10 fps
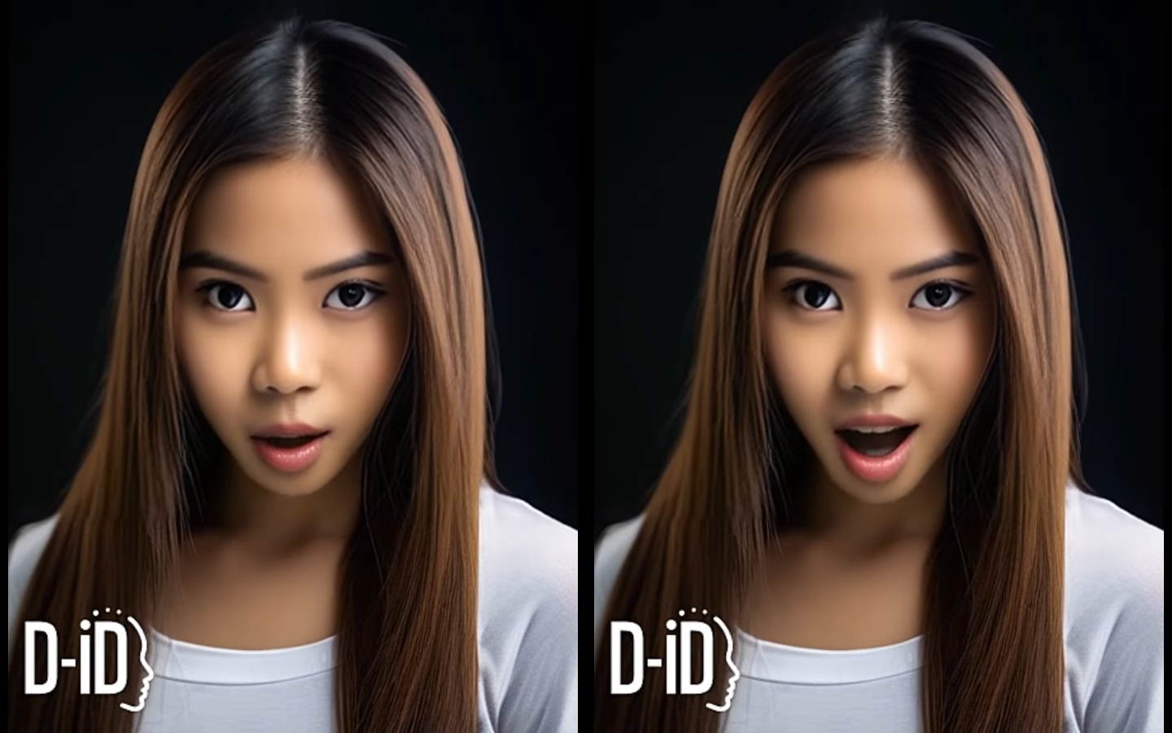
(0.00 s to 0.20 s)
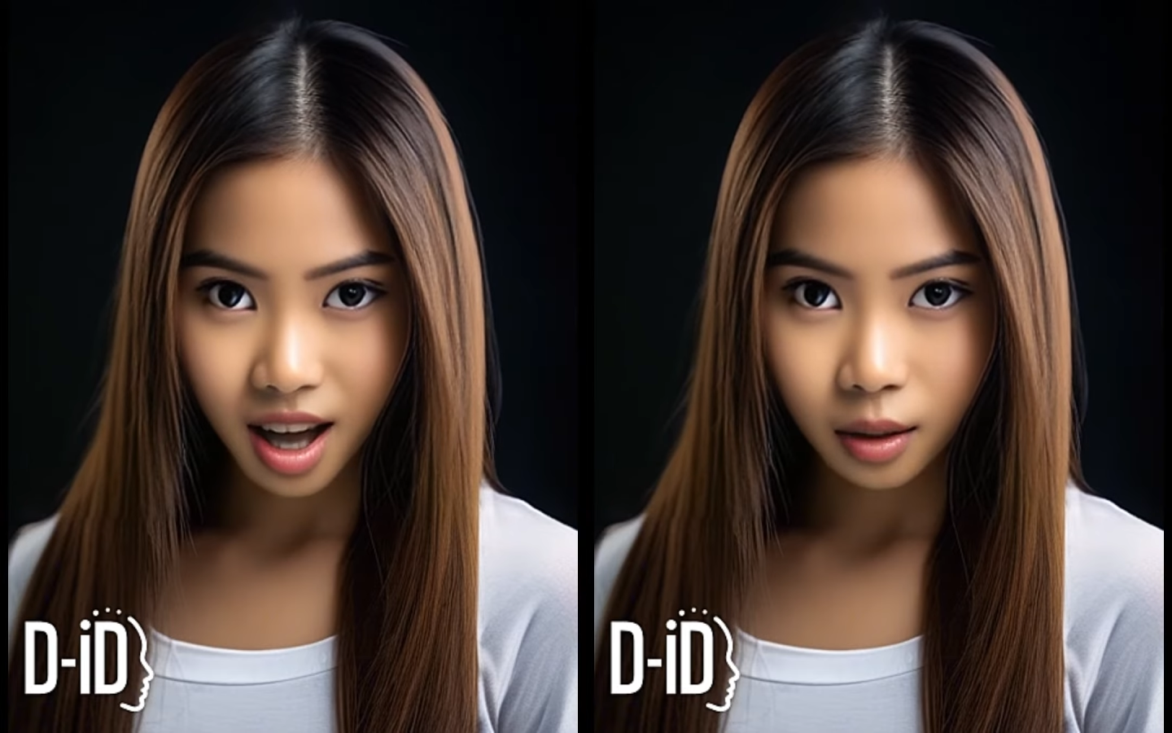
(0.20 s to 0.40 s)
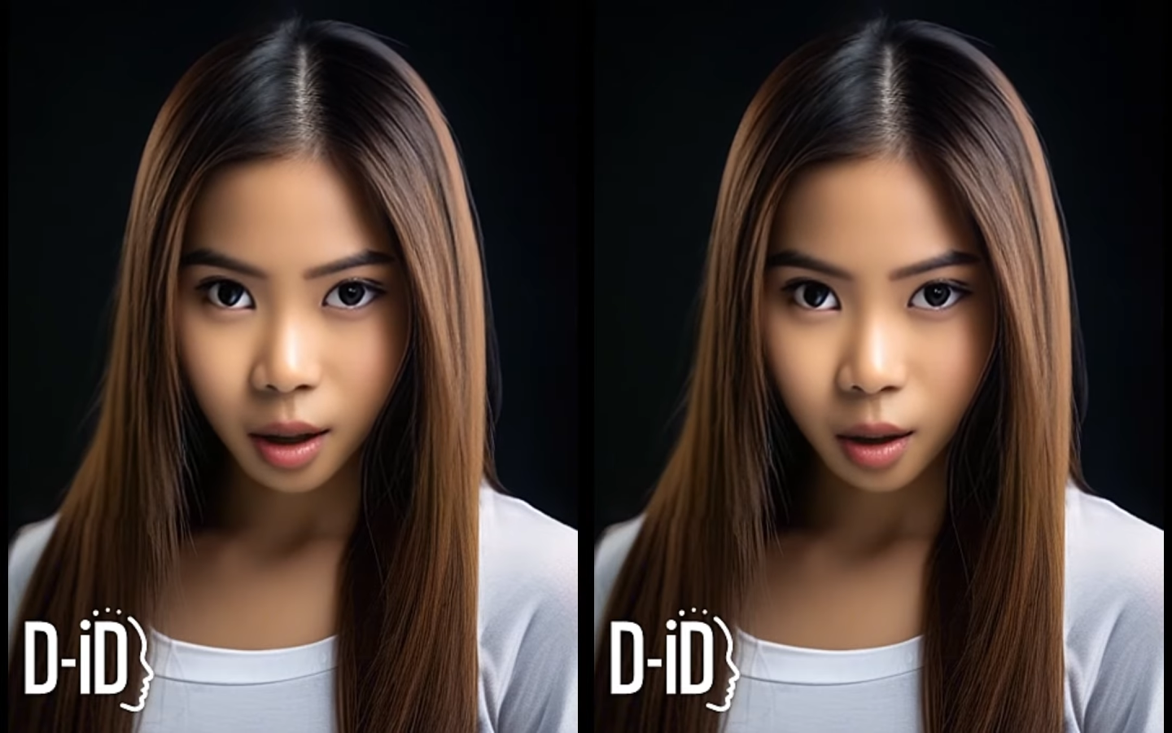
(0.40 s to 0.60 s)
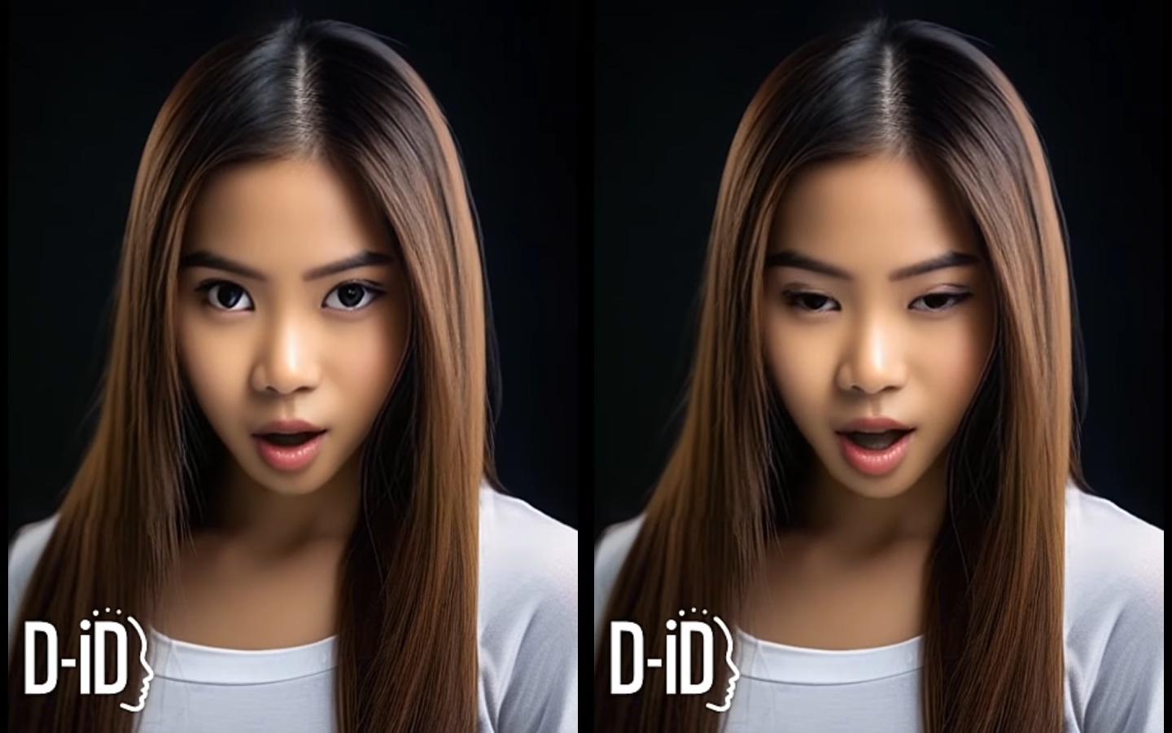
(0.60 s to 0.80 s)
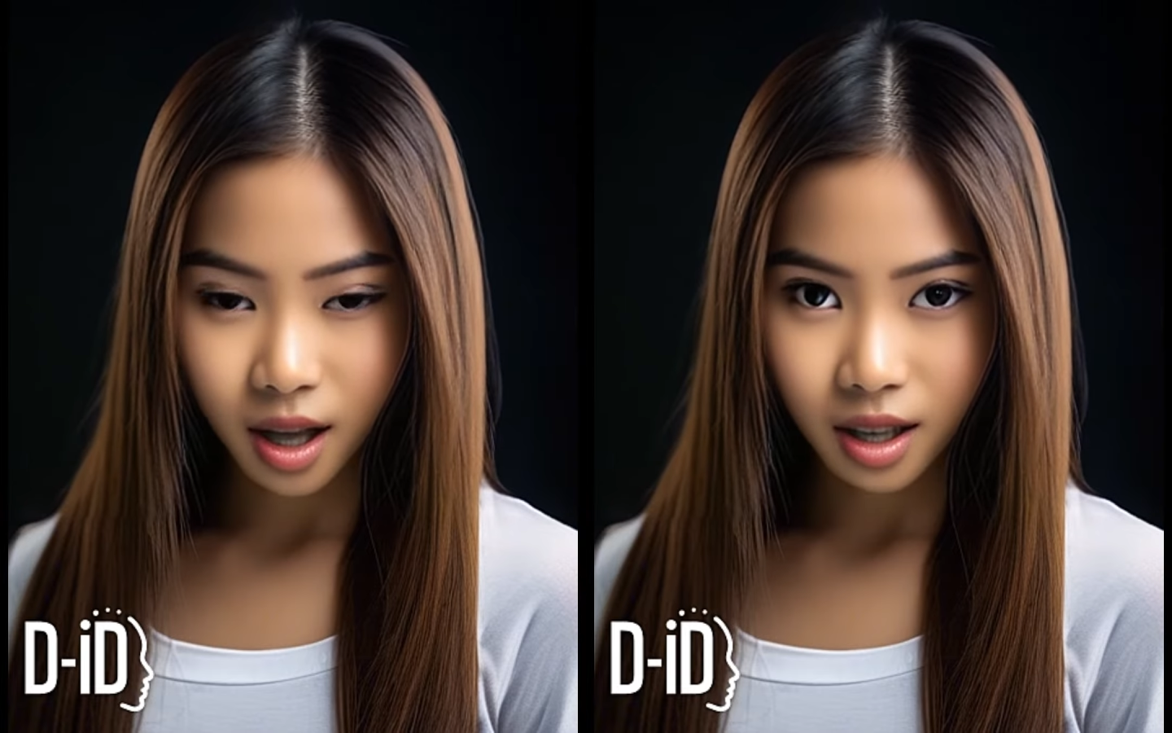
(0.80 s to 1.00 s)
back to
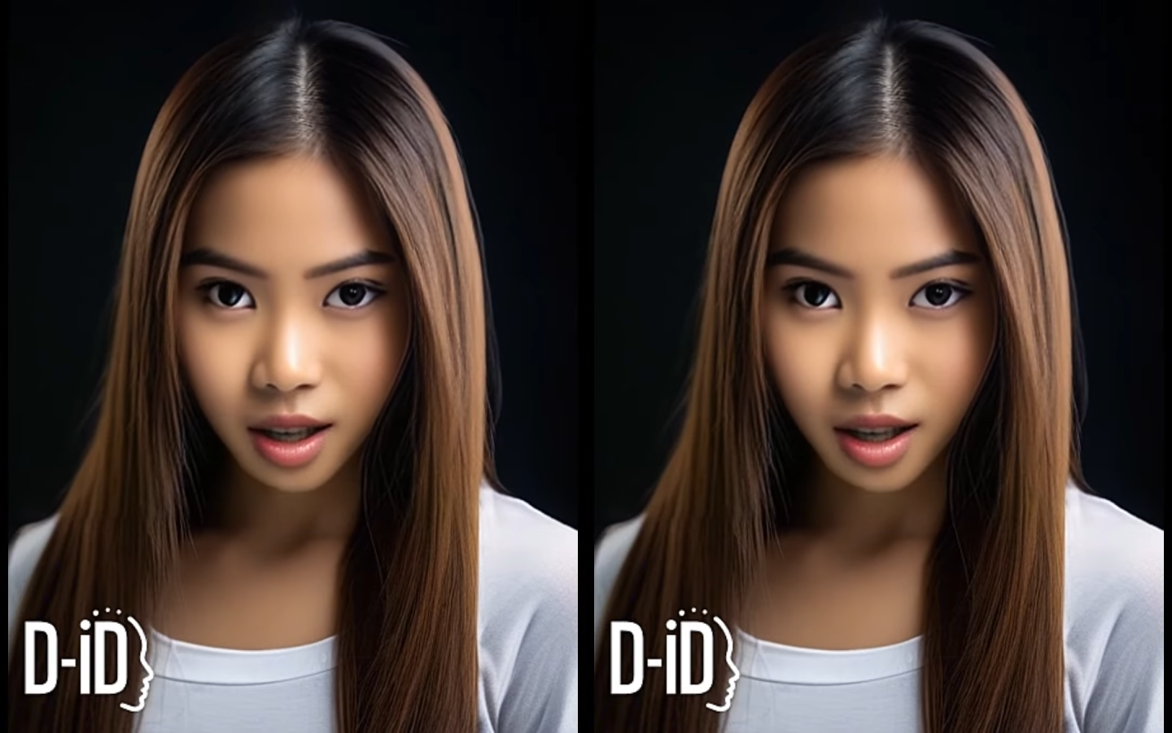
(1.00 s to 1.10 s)
memories,